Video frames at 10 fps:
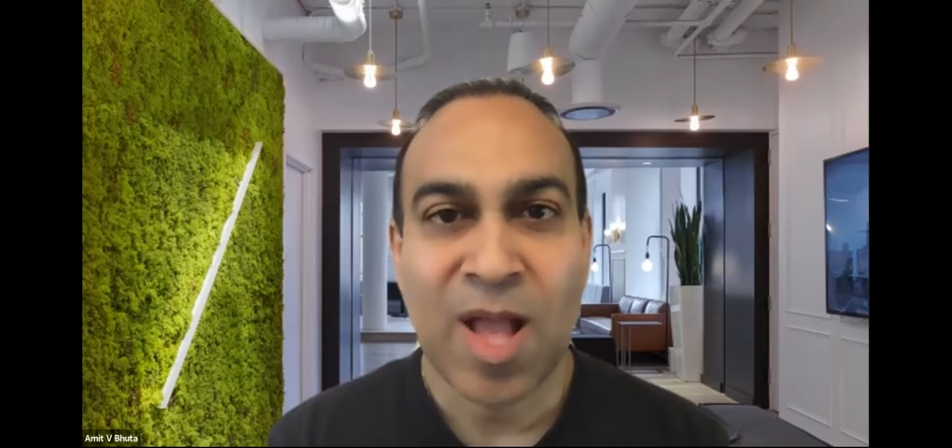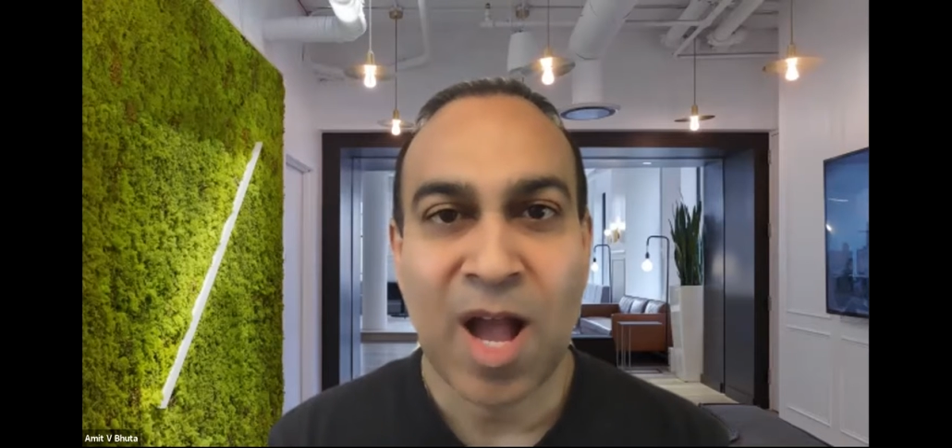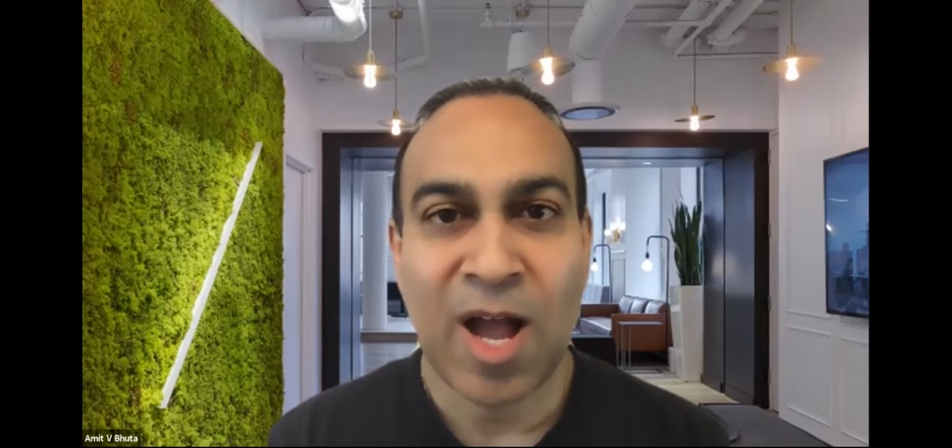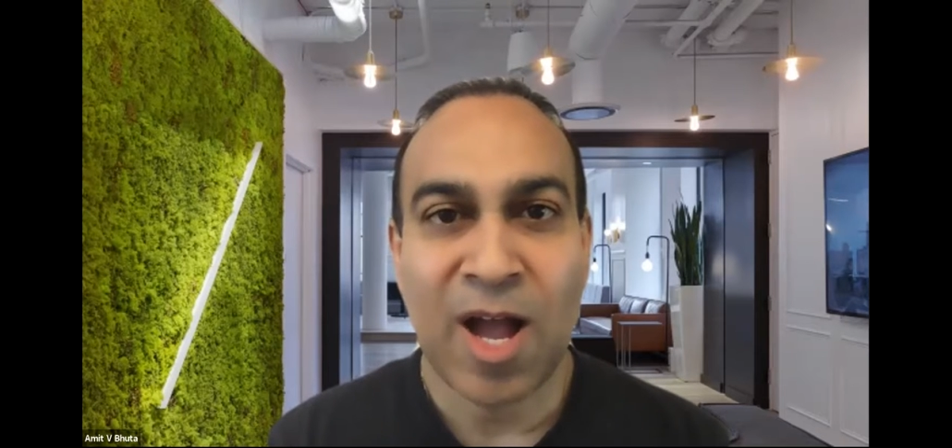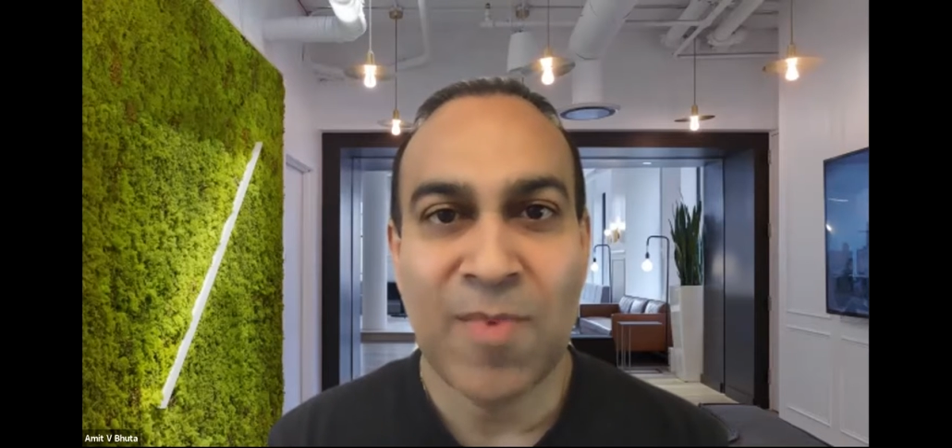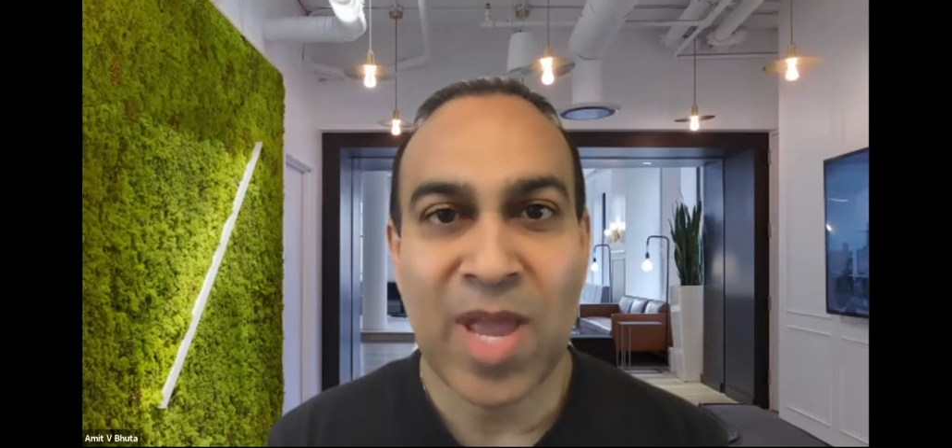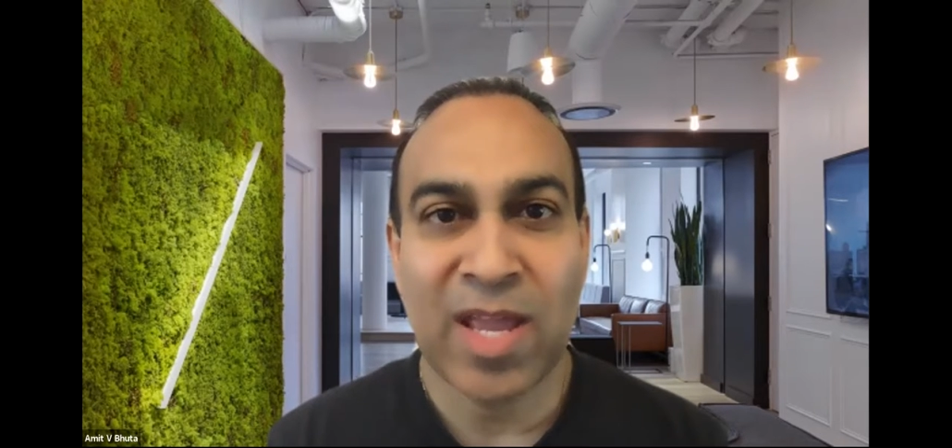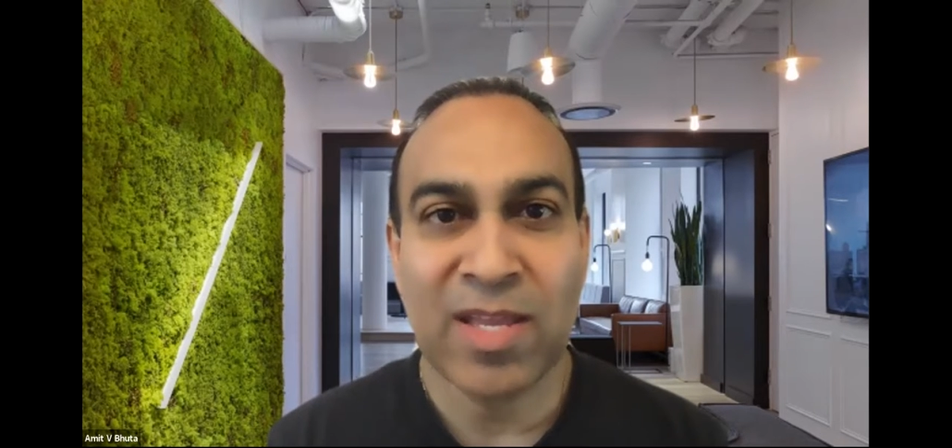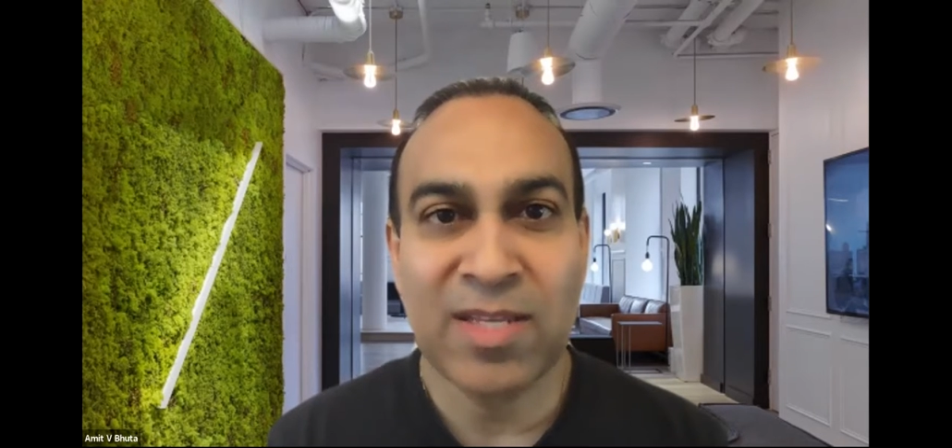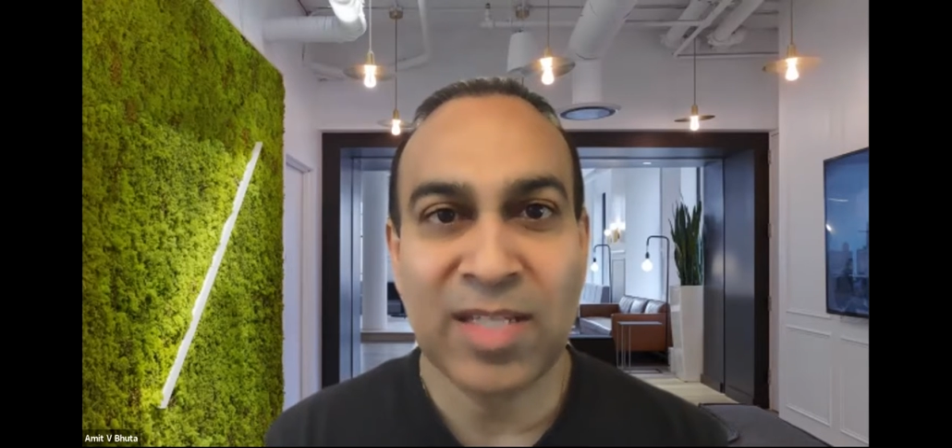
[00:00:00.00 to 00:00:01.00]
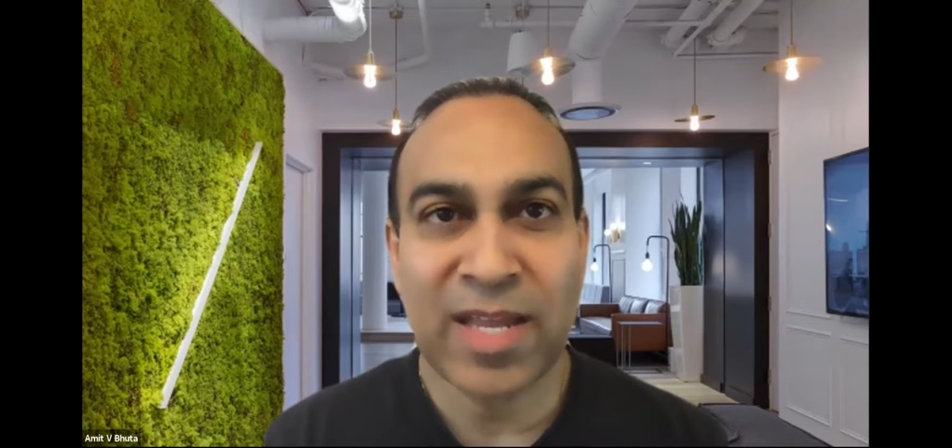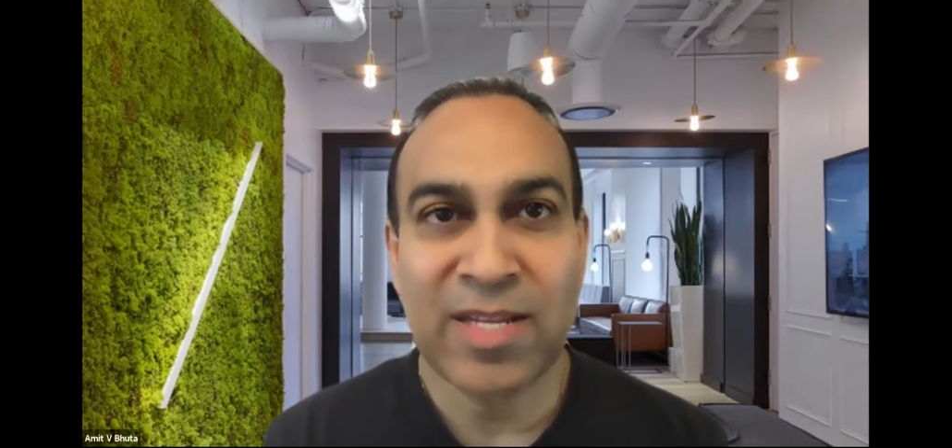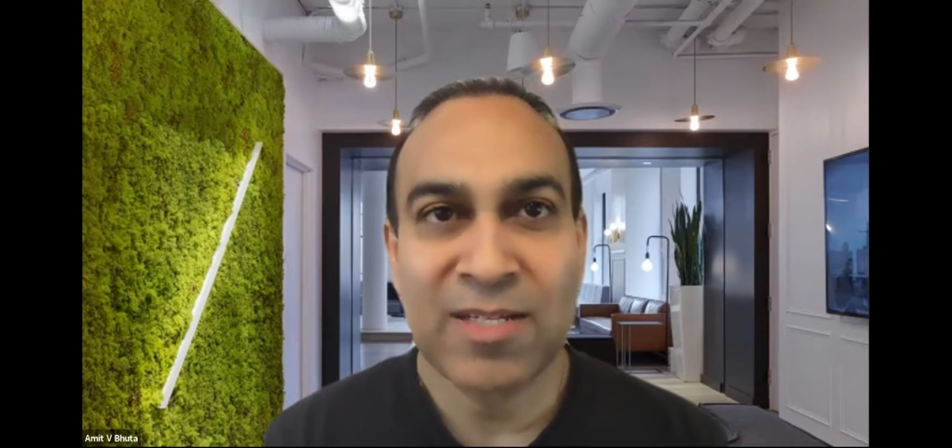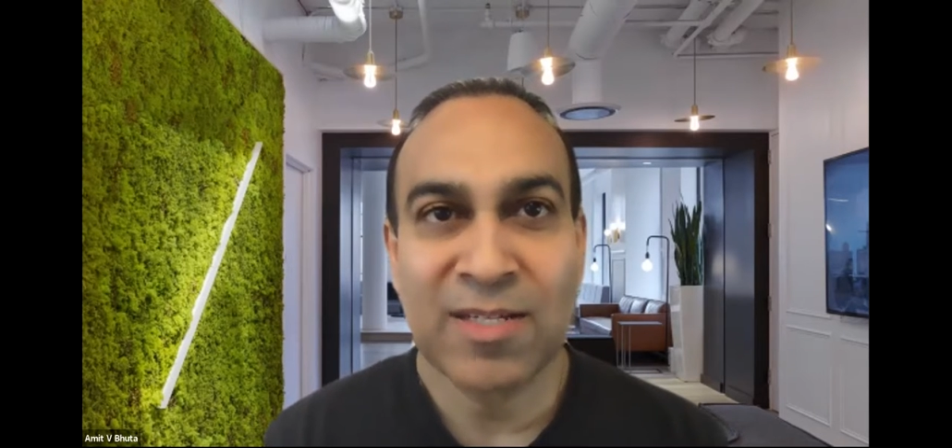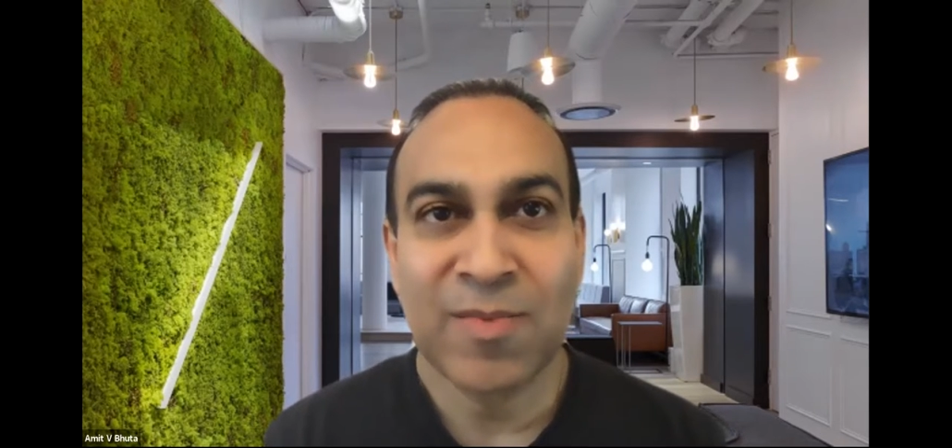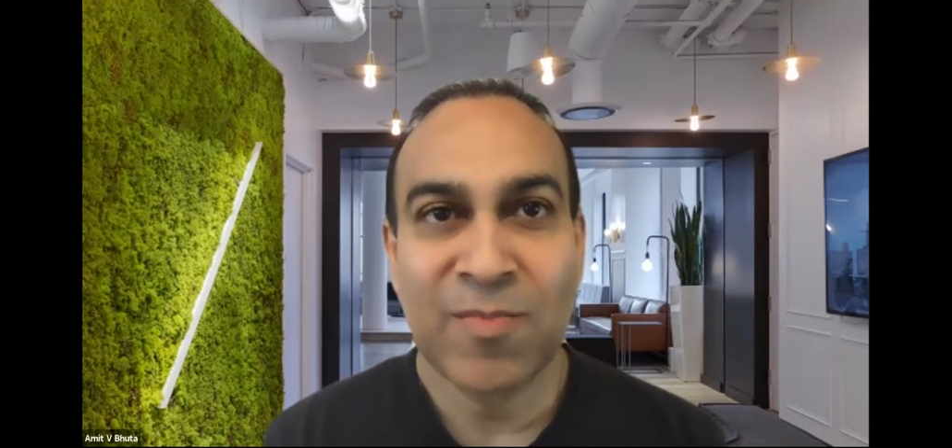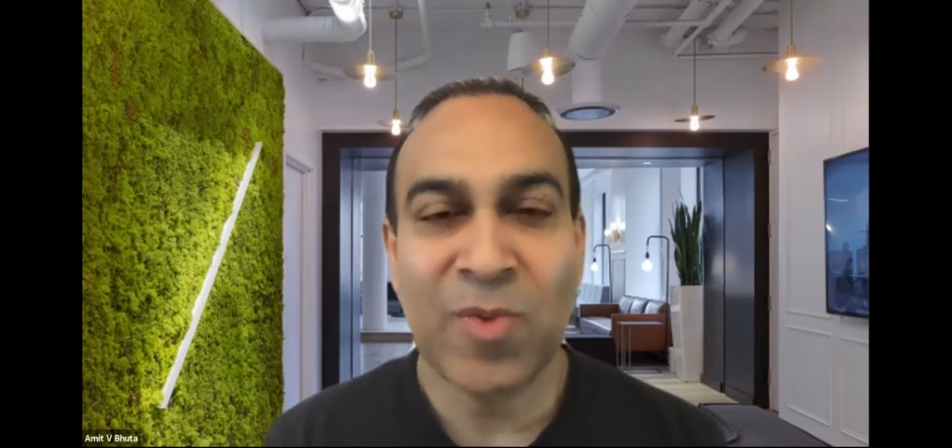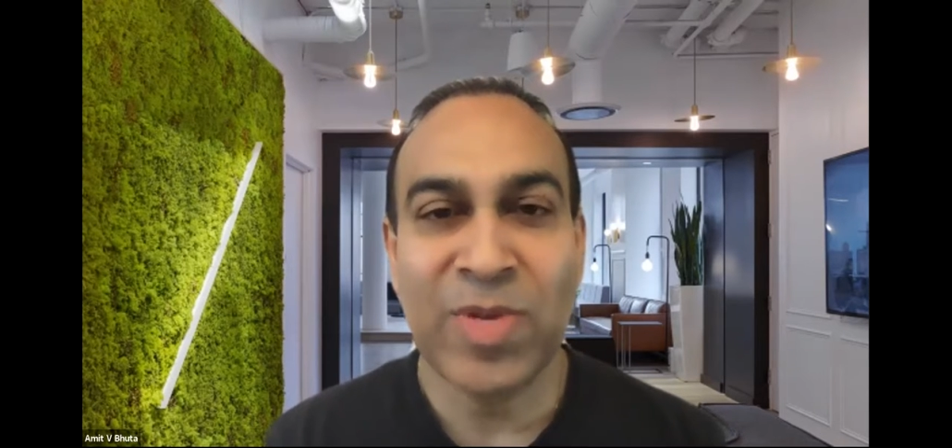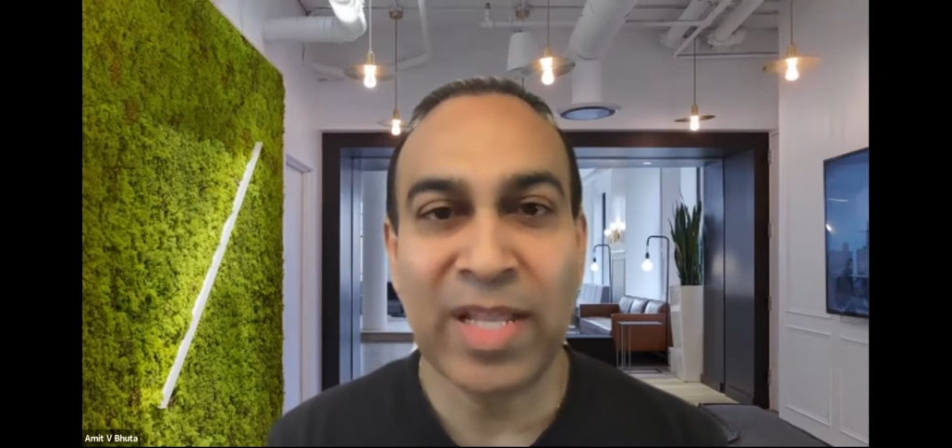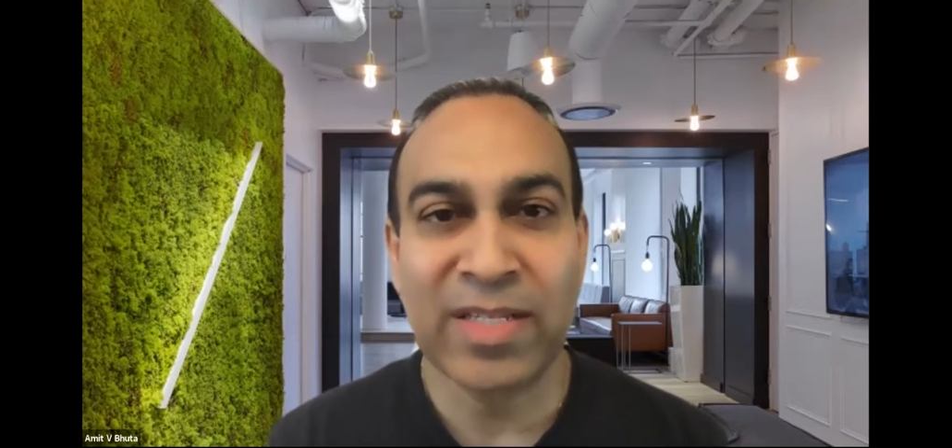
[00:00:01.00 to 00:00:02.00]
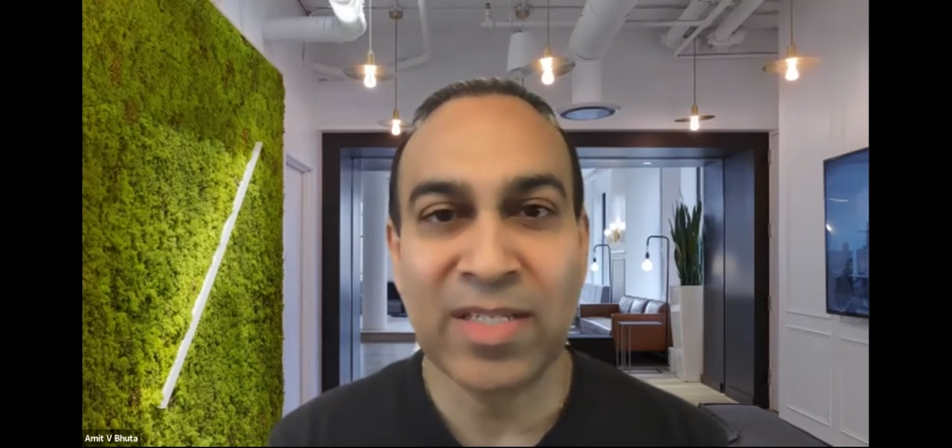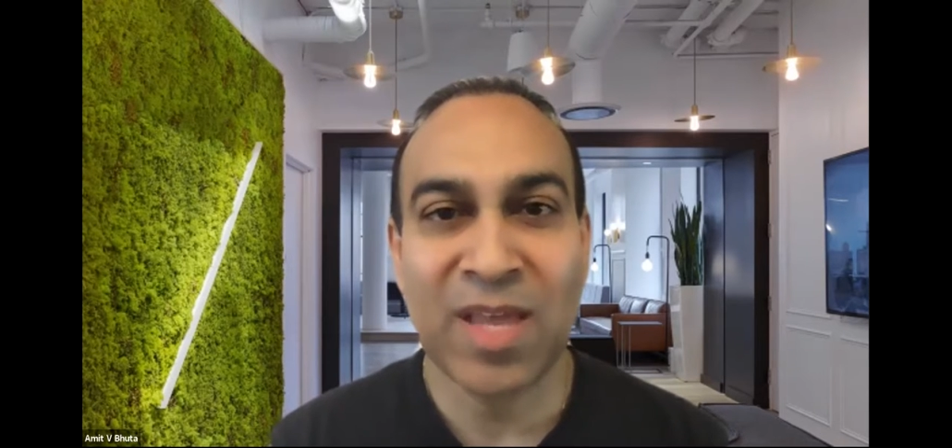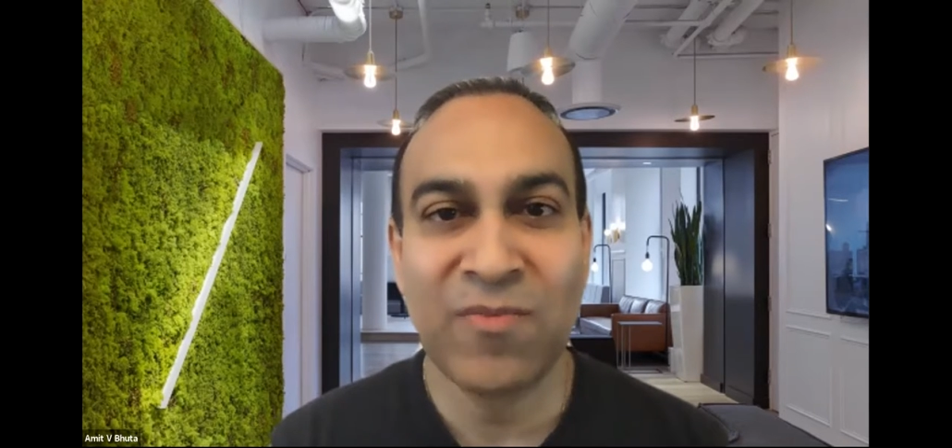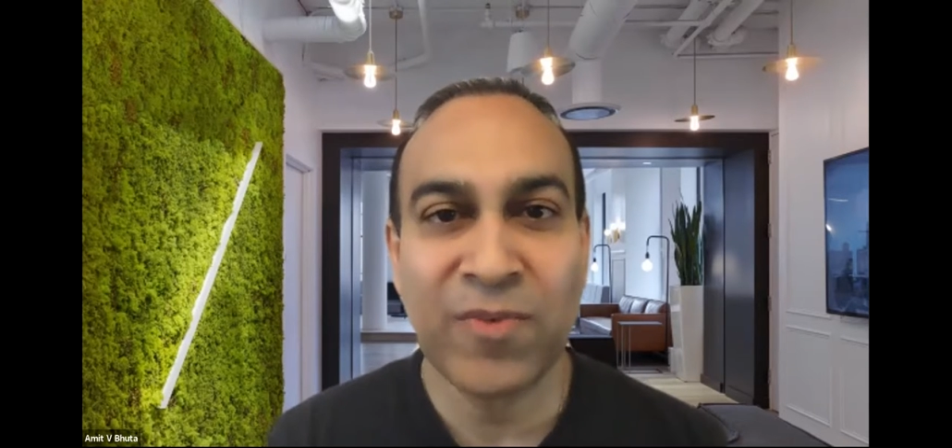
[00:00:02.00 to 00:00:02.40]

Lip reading: And probably 10,